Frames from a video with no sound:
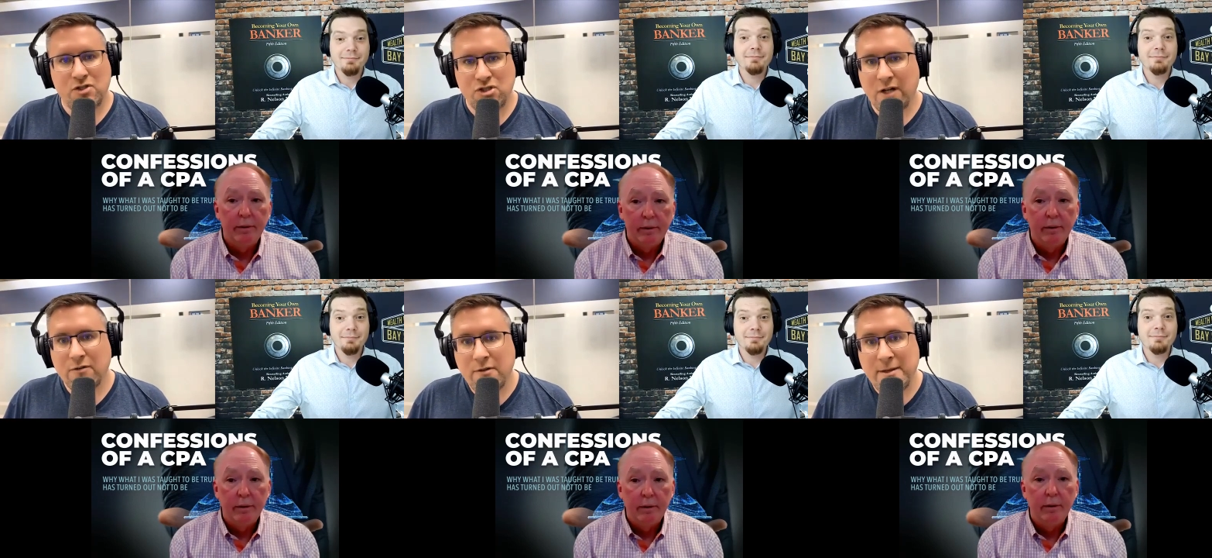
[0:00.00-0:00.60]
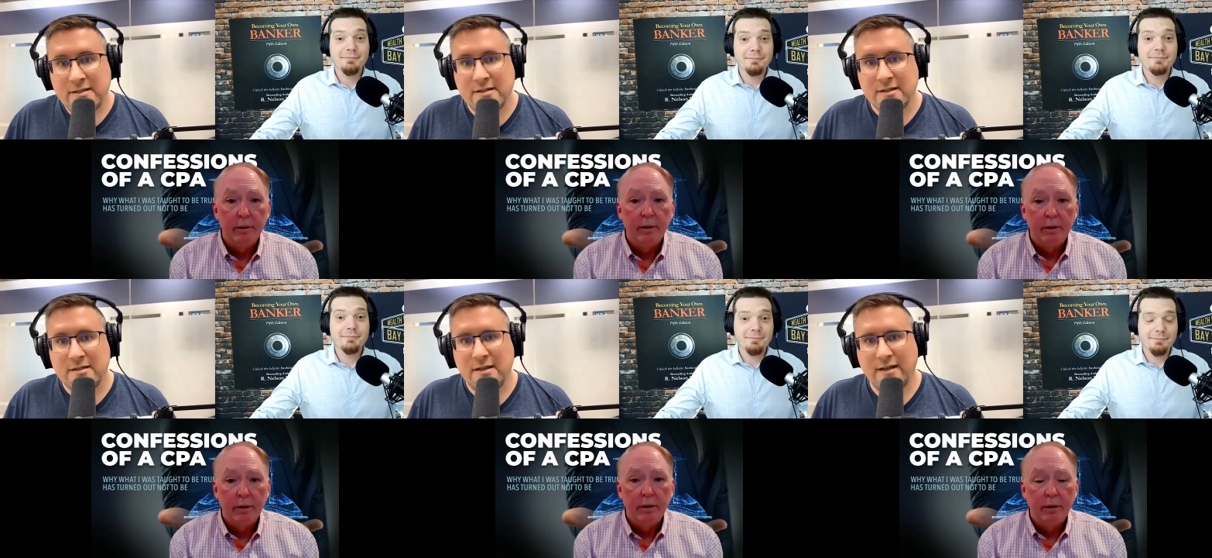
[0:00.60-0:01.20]
Speaker 1: shutter the
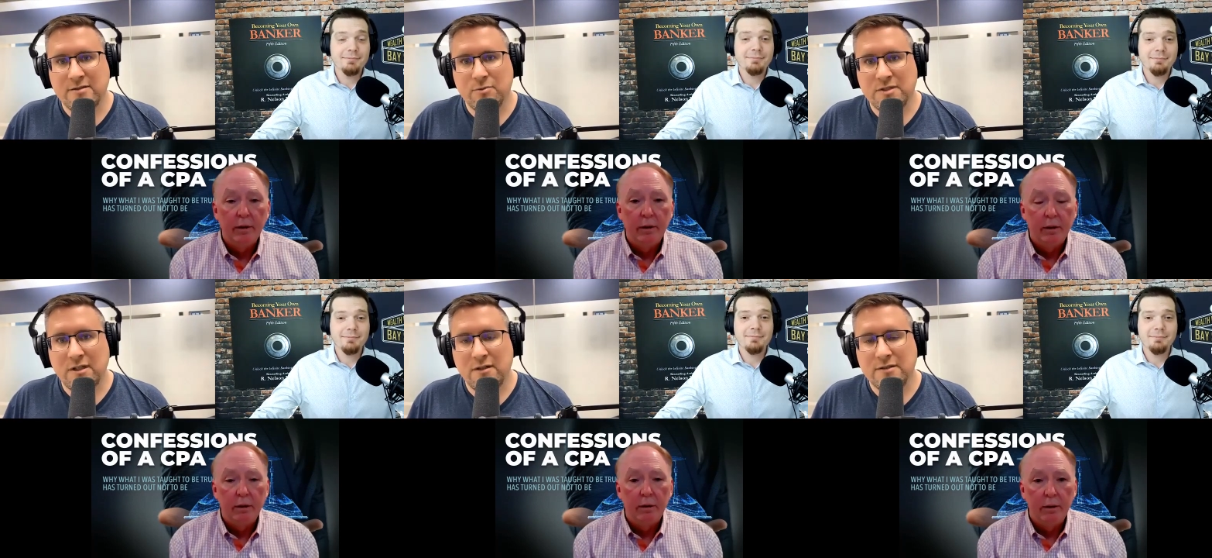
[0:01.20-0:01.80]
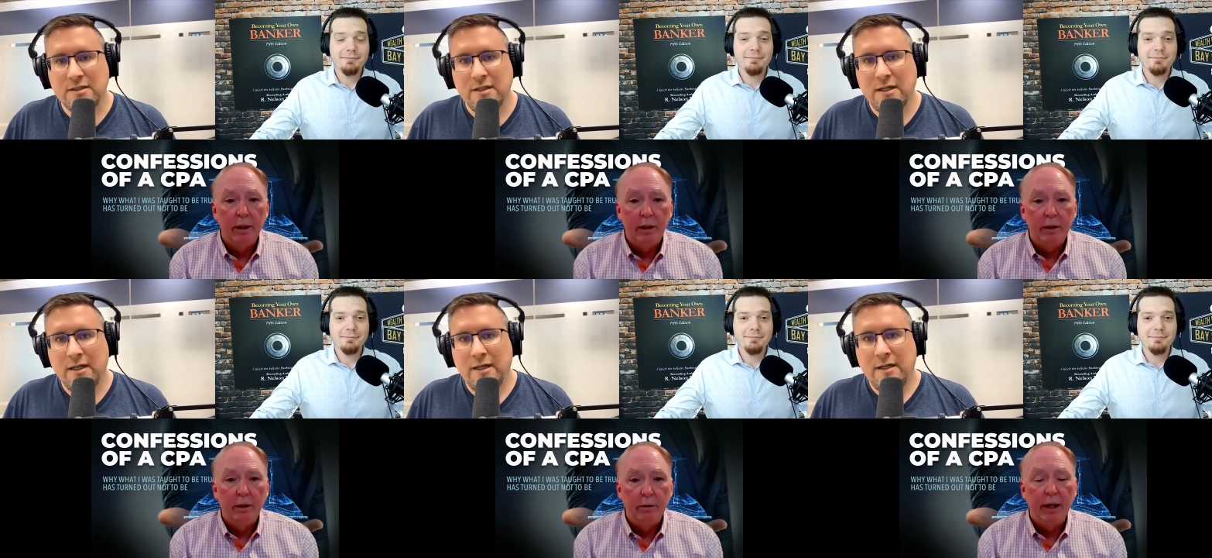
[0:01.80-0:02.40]
business as a result.
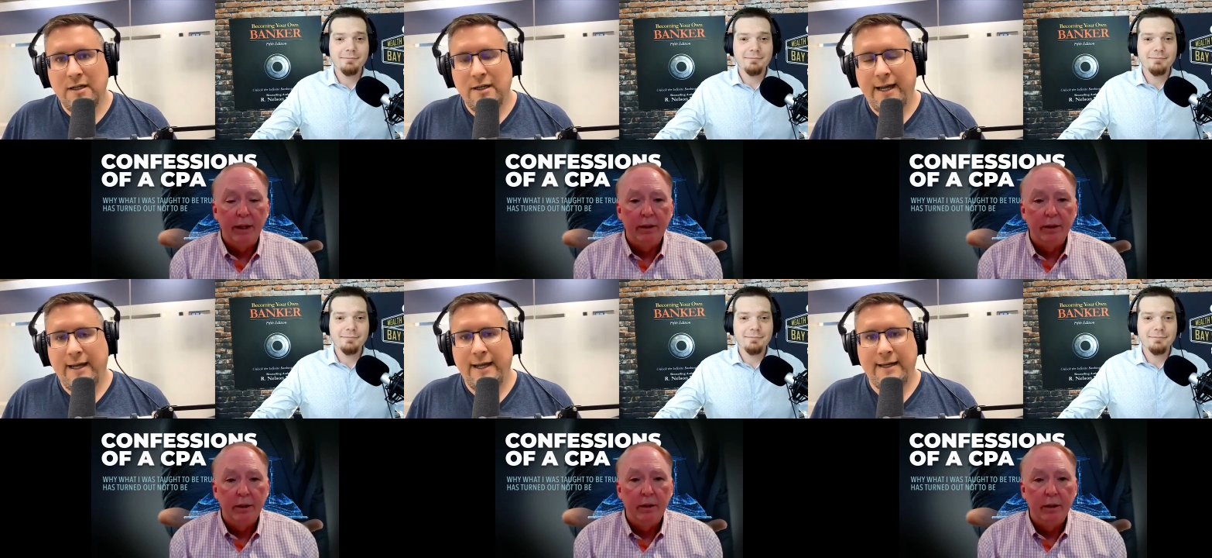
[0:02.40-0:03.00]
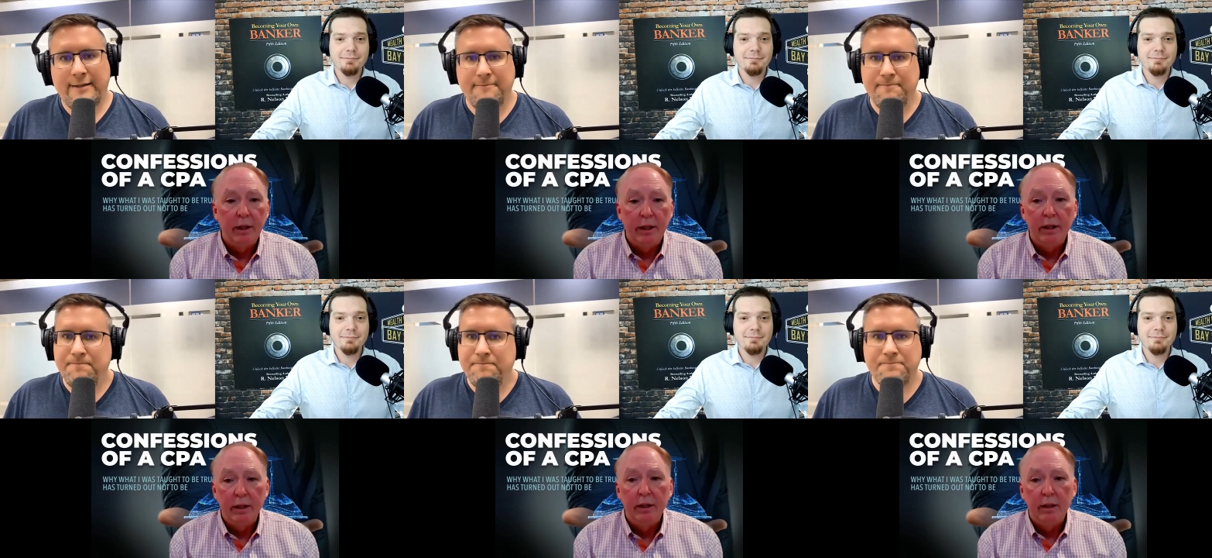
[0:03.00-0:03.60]
Right.
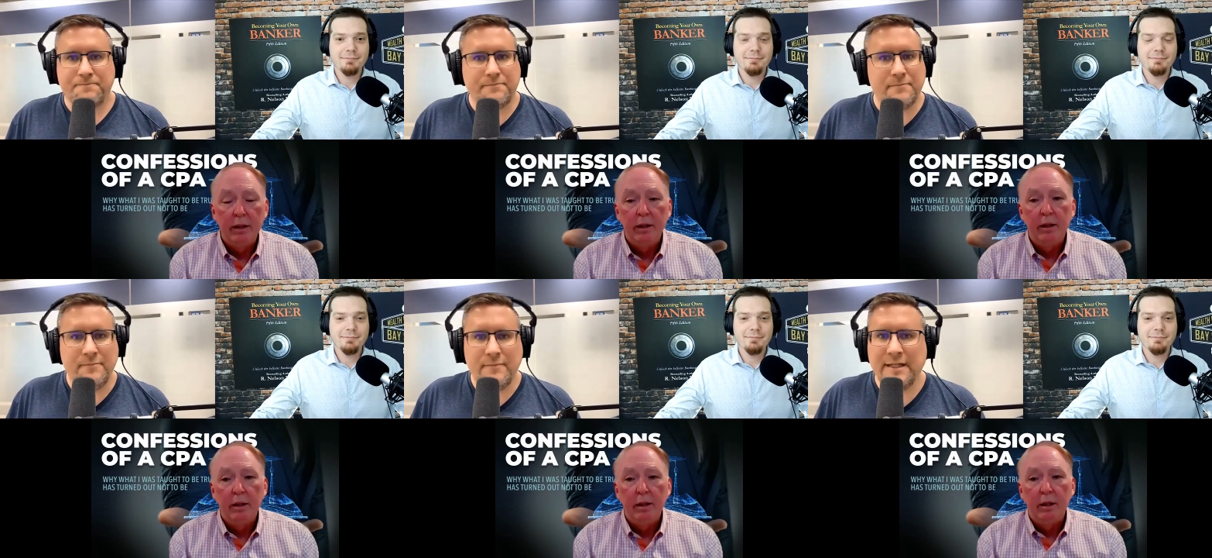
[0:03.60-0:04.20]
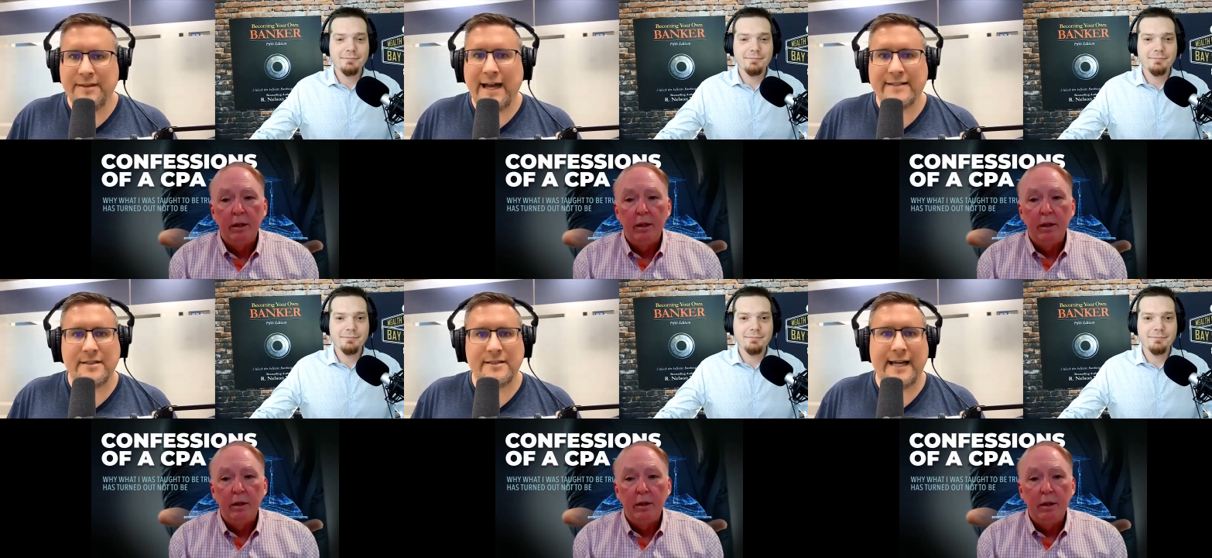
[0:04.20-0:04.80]
And
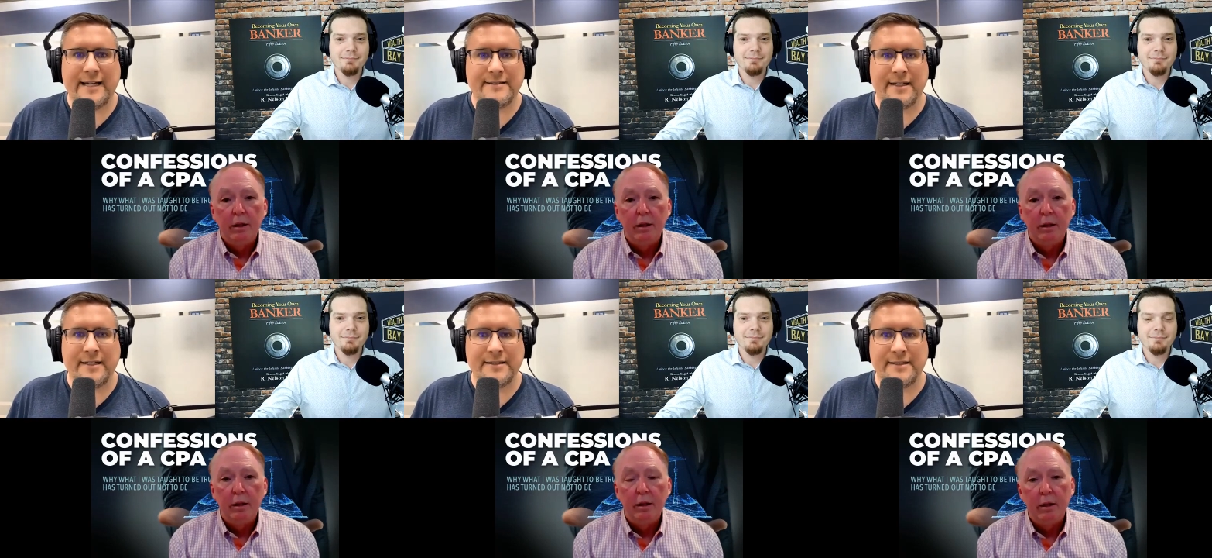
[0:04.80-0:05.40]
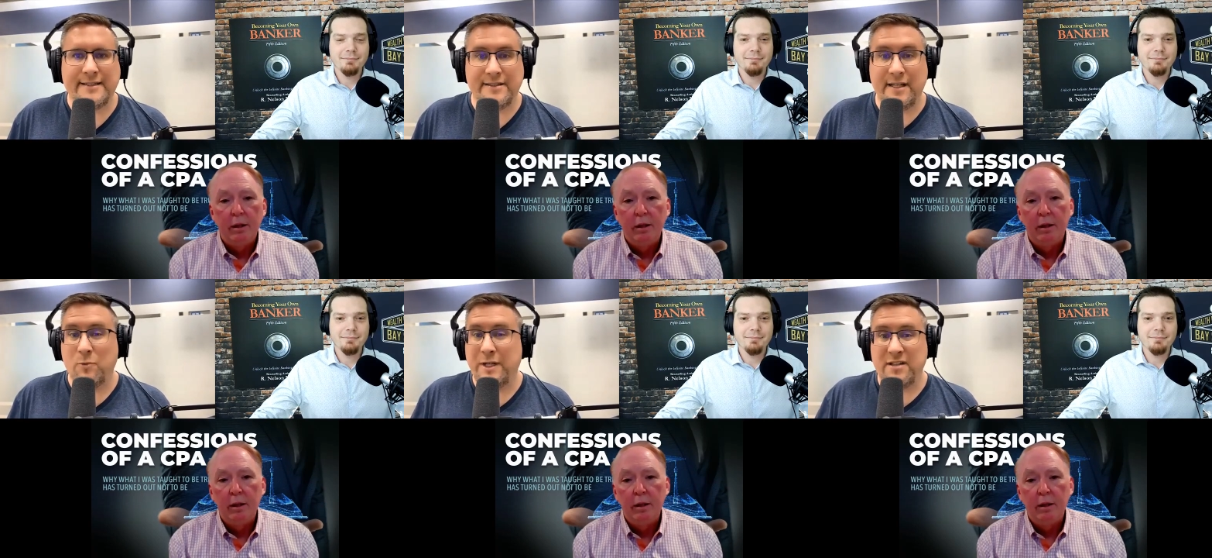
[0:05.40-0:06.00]
that that to us, in
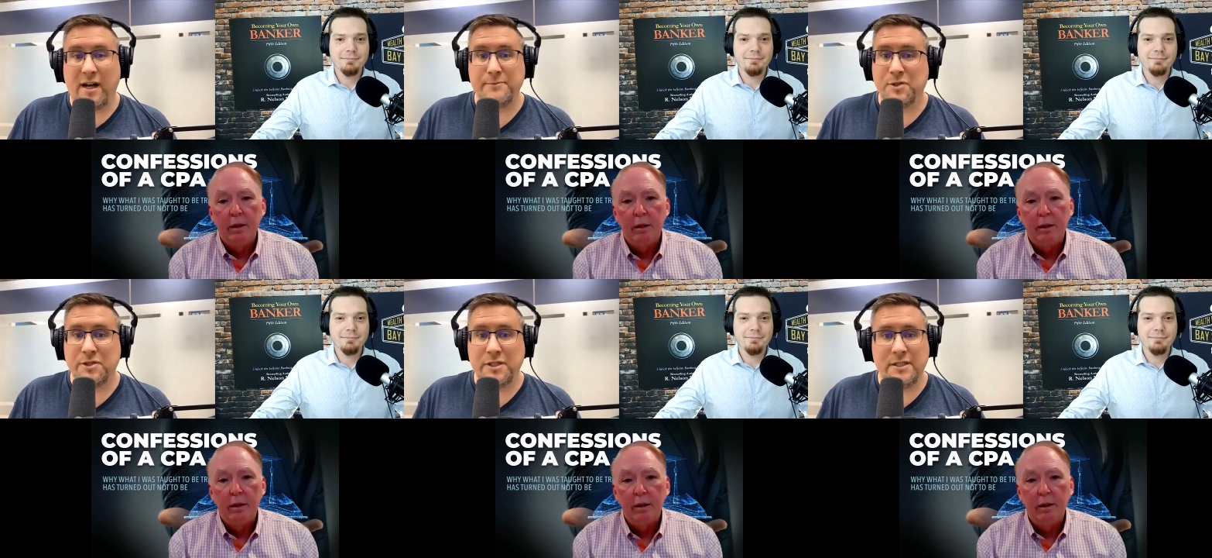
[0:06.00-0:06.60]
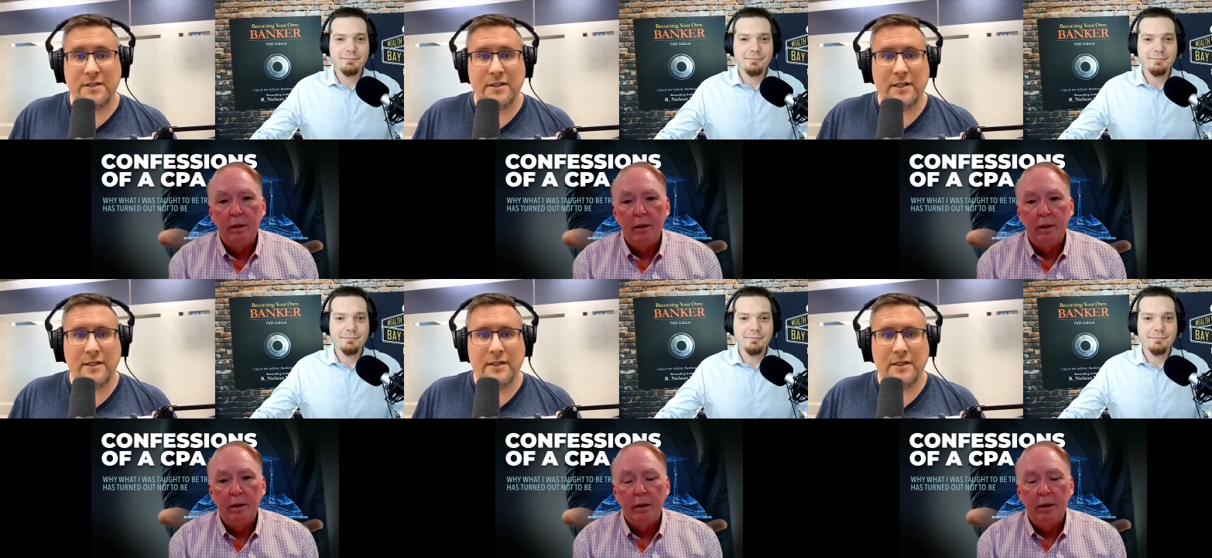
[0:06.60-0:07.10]
when times are good,